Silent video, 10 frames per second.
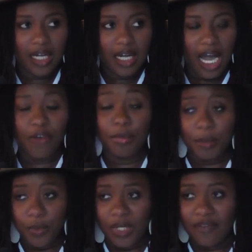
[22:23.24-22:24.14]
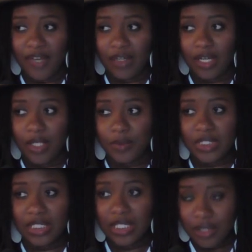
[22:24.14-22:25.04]
I remember when I found out it was
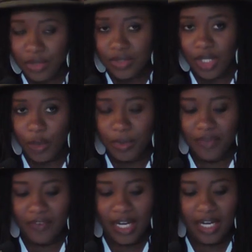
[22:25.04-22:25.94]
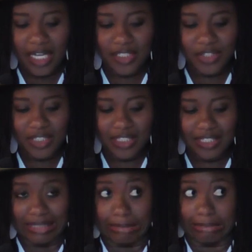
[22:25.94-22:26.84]
illegal to open the fire
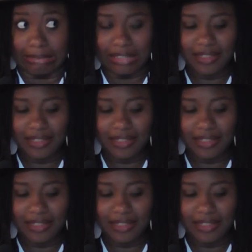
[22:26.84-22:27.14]
hydrant.